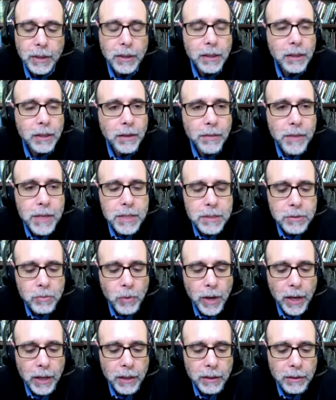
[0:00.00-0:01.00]
In this
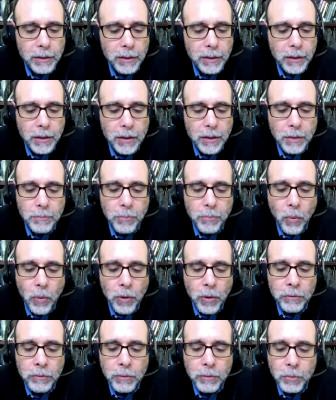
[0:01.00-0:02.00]
way, the
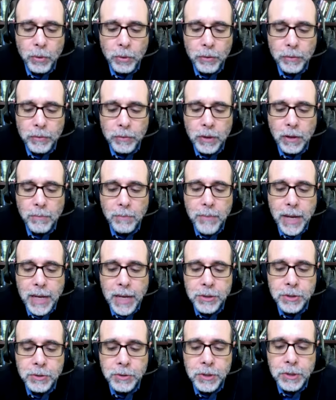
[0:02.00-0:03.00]
board removed a
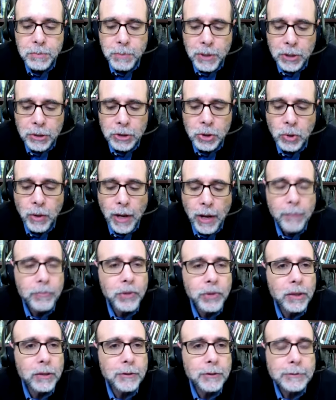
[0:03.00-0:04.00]
major spiritual
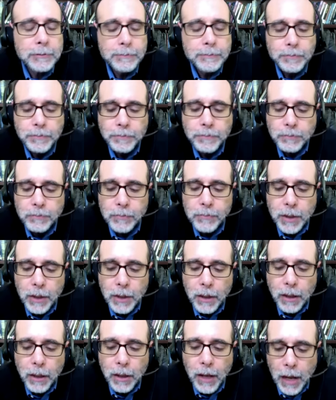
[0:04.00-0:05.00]

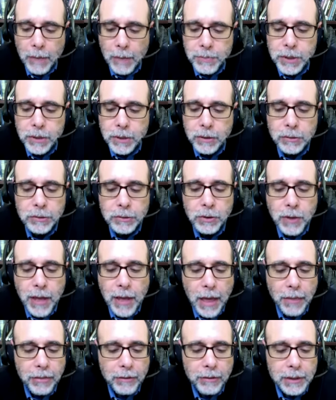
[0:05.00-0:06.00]
obstacle to
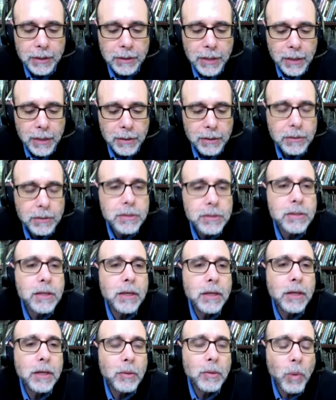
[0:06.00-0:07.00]
Catholic attendance,
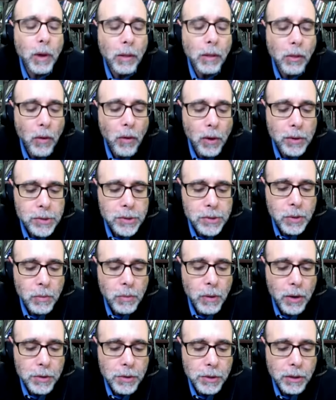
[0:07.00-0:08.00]
while also
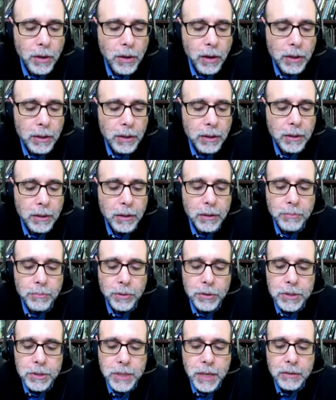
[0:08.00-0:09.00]
undercutting
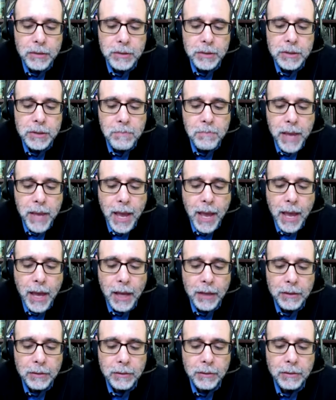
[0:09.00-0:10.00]
Purcell's
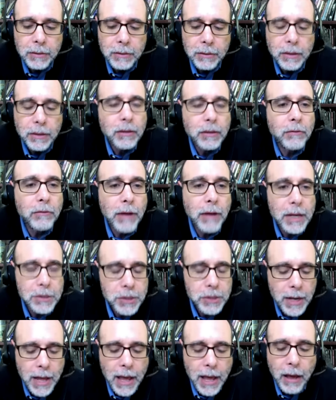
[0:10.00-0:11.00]
demand, the
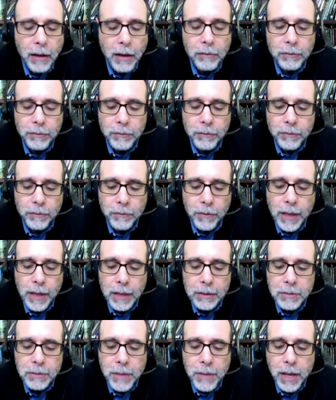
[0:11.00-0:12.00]
rationale for that
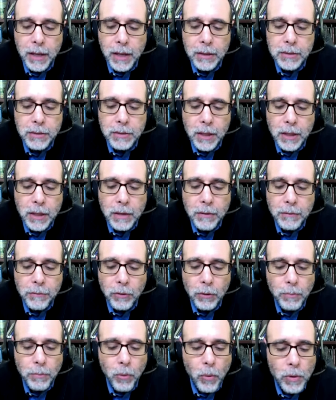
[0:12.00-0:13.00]
demand, for
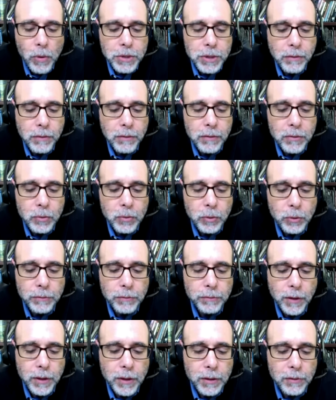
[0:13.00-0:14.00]
a portion of the school
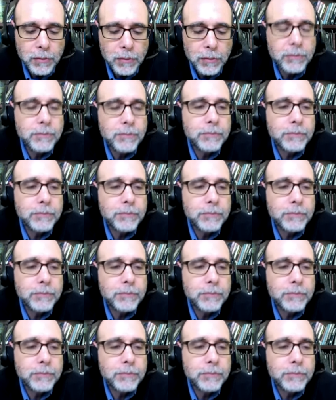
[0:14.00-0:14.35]
funds.